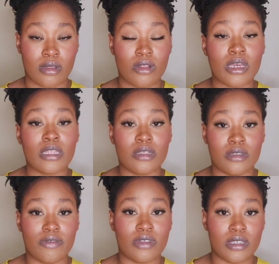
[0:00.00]
Look at the
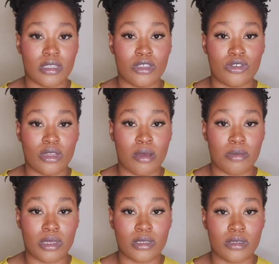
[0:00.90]
difference in these two
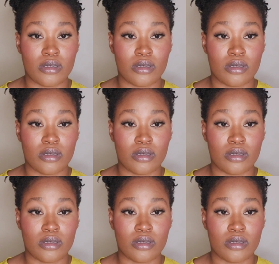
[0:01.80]
numbers.